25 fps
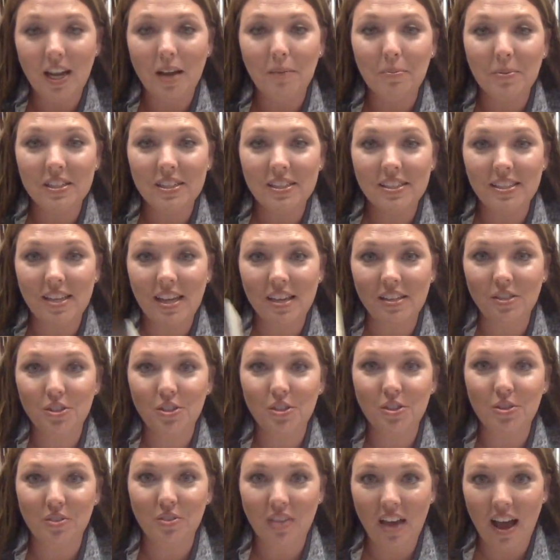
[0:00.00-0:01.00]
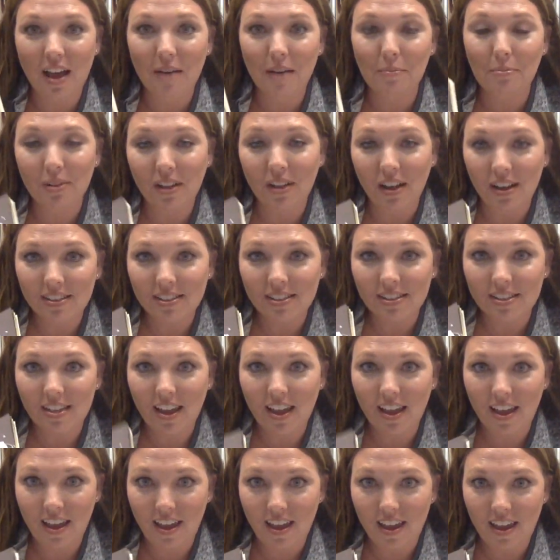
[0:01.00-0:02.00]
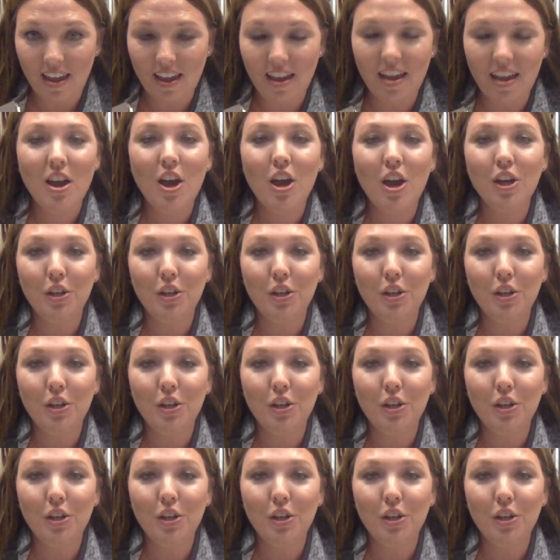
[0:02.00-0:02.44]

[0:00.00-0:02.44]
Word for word: I'm going to send you that plus a